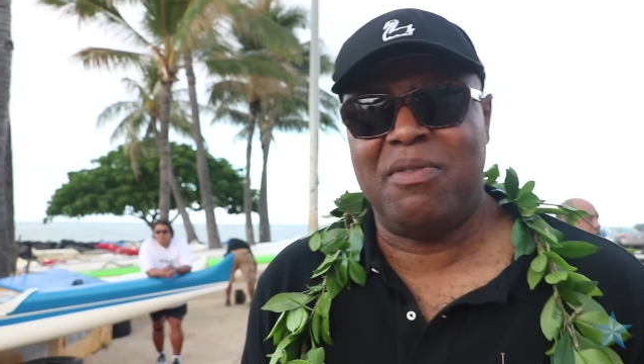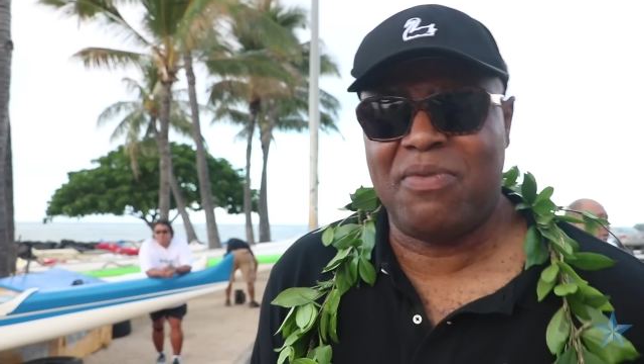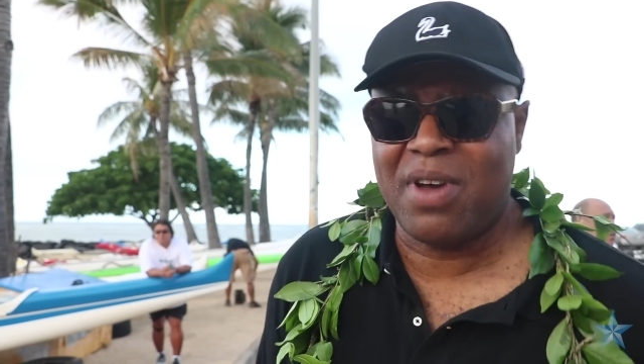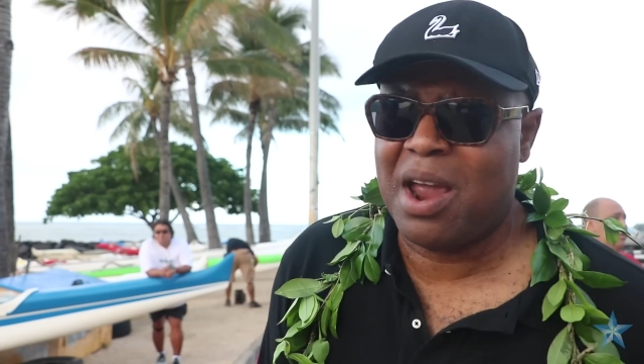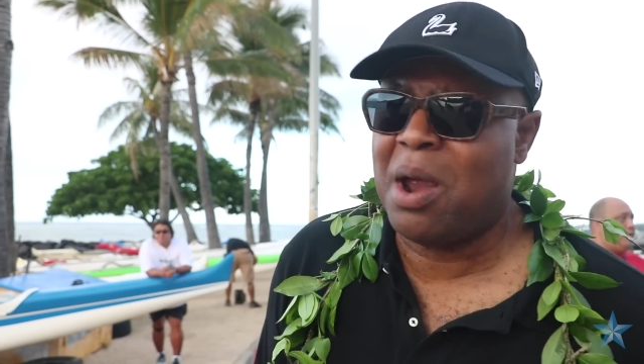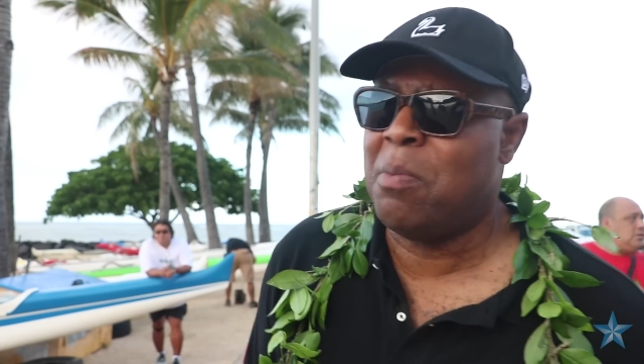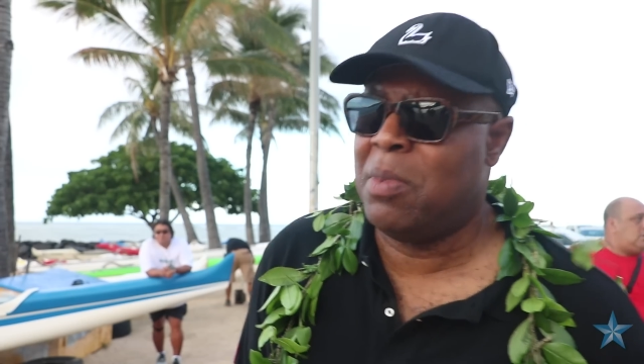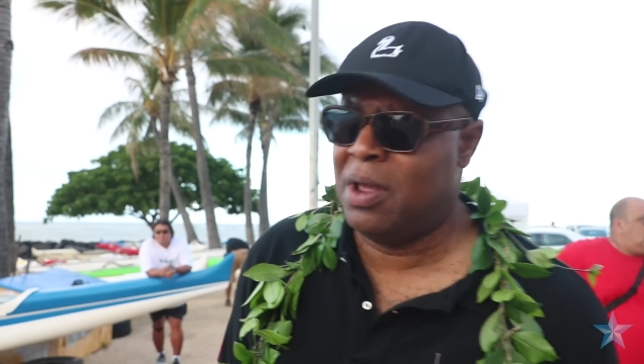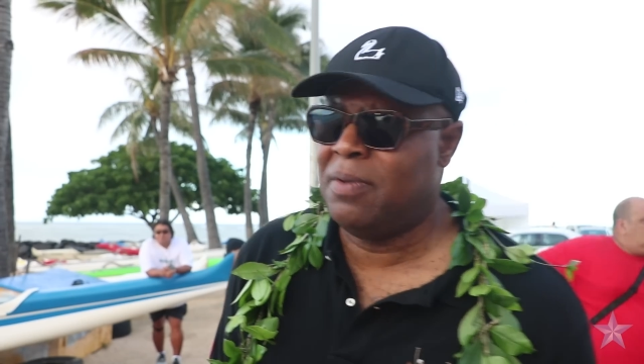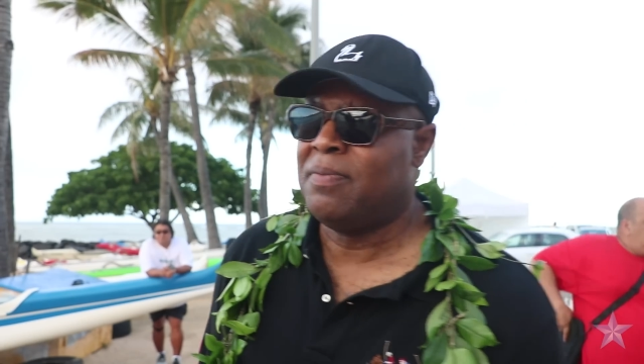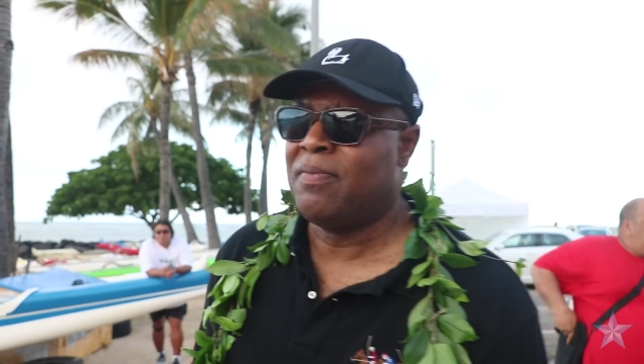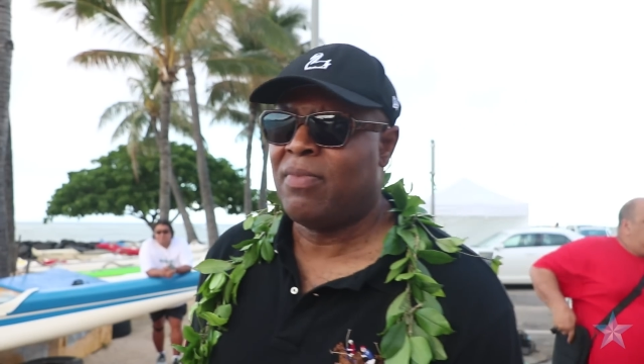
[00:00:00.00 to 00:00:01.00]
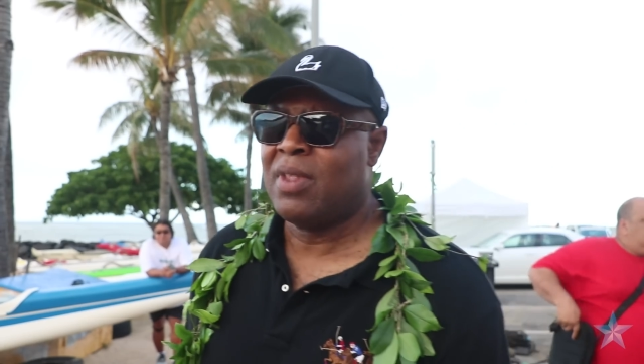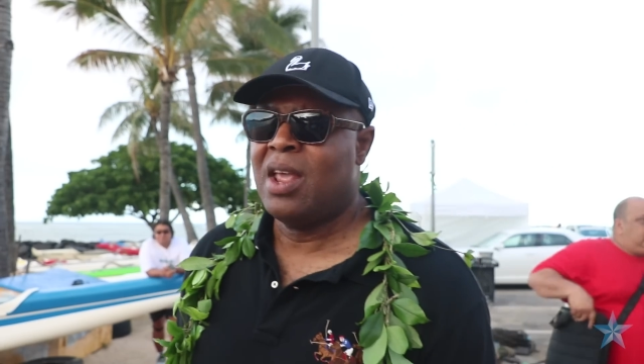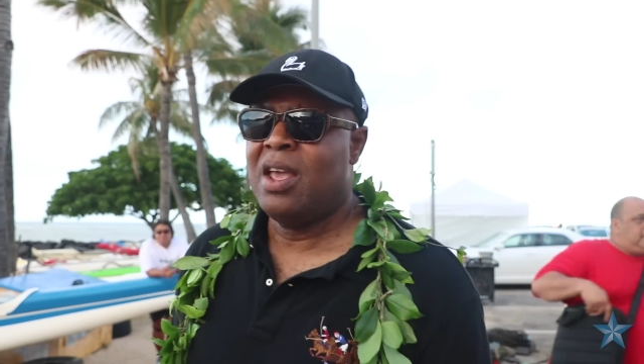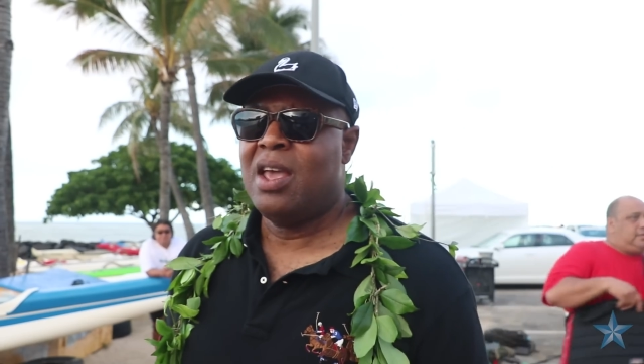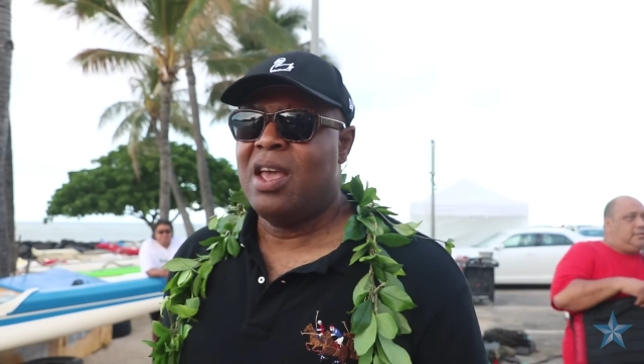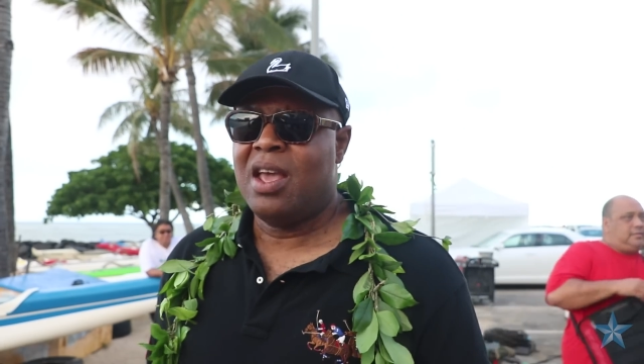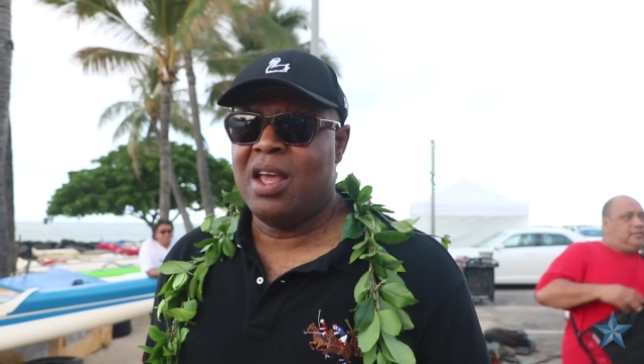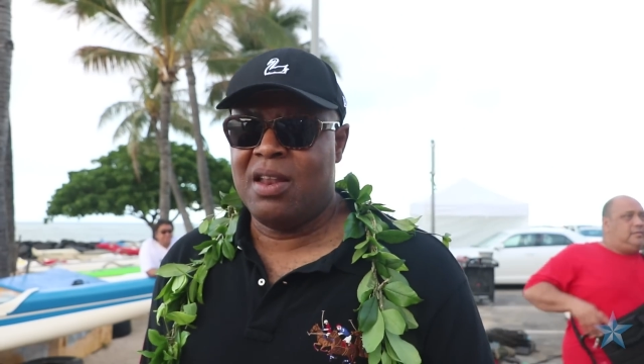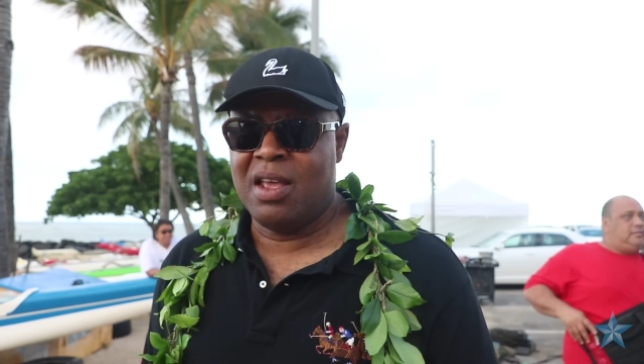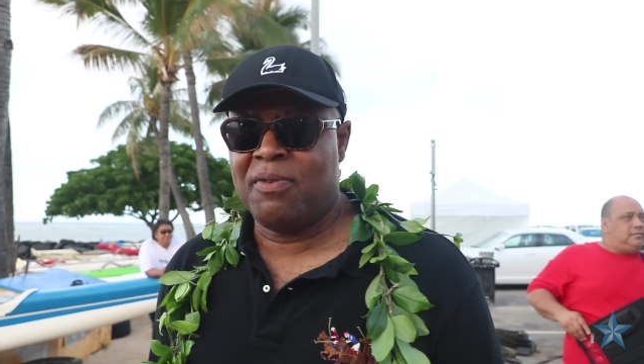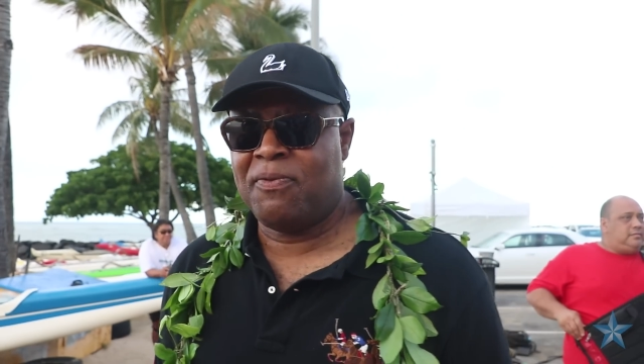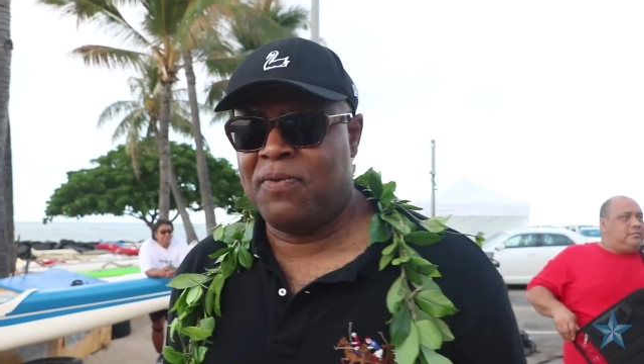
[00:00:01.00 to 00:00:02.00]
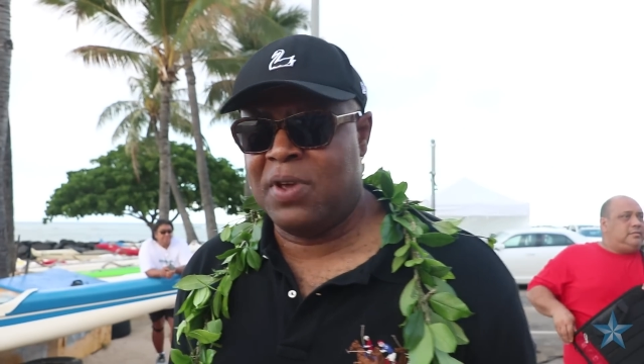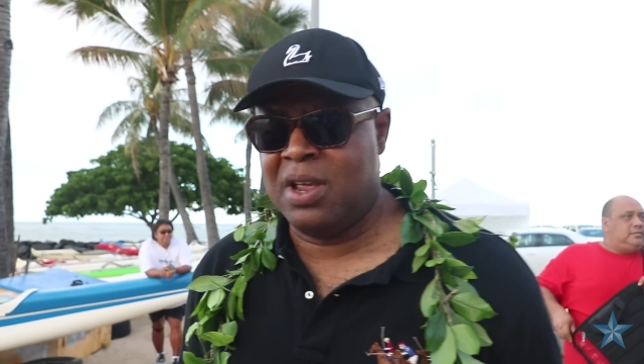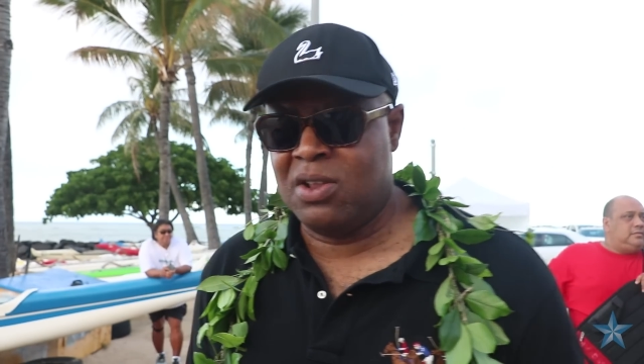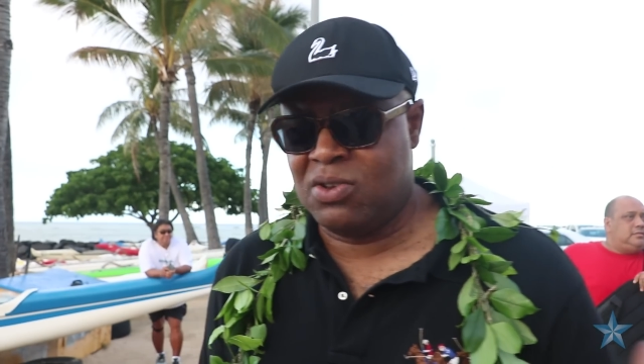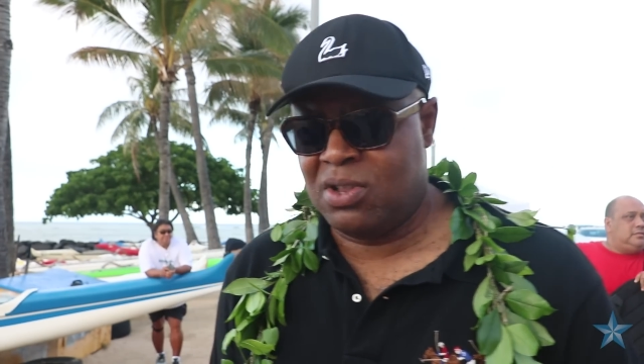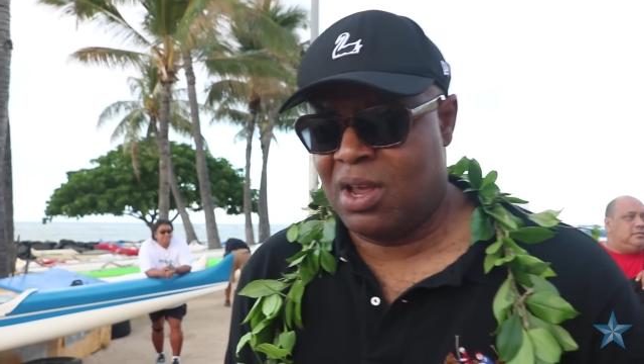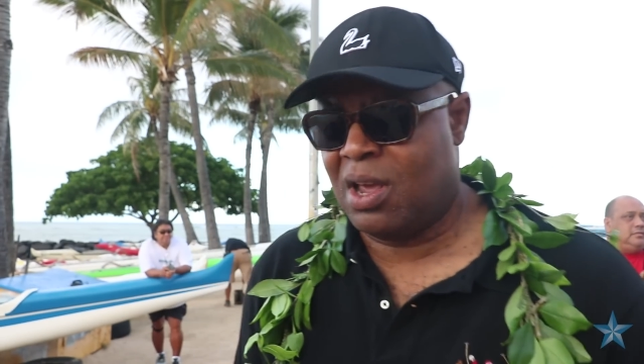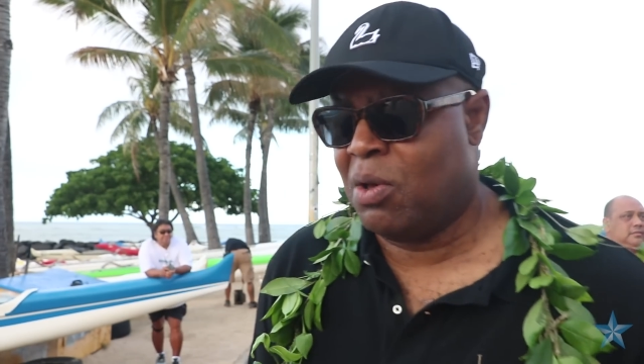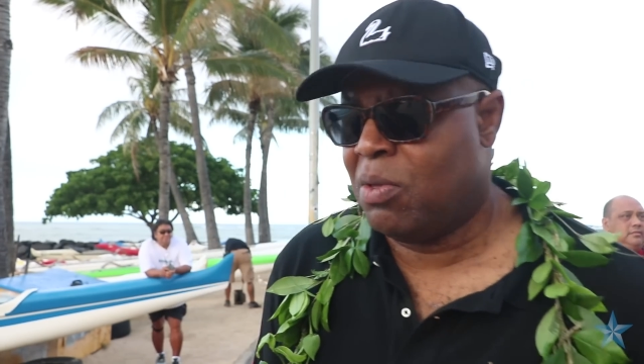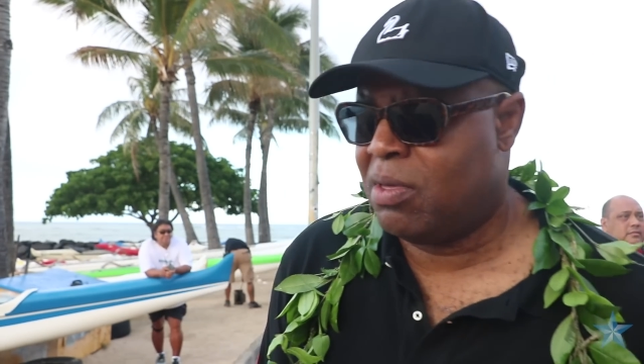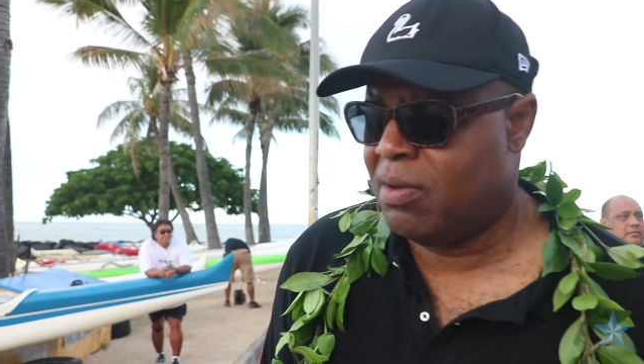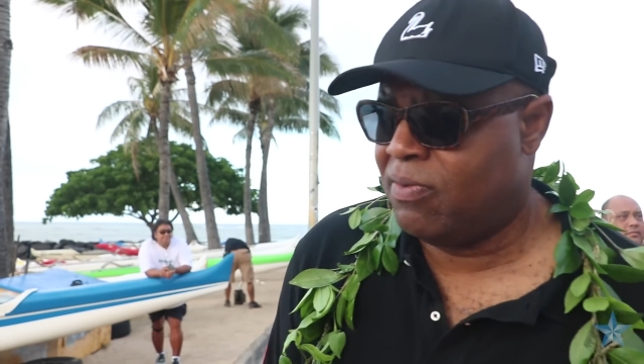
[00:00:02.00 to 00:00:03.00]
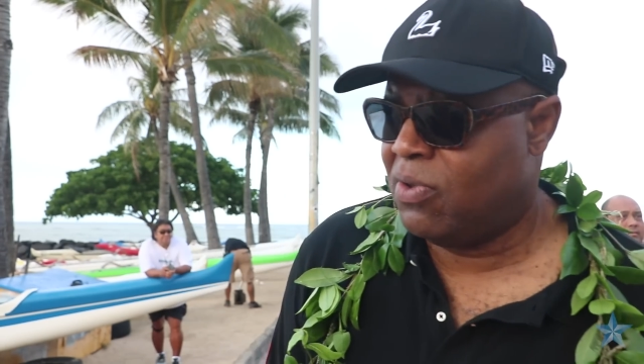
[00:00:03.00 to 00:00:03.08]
environment, it, it feeds the health of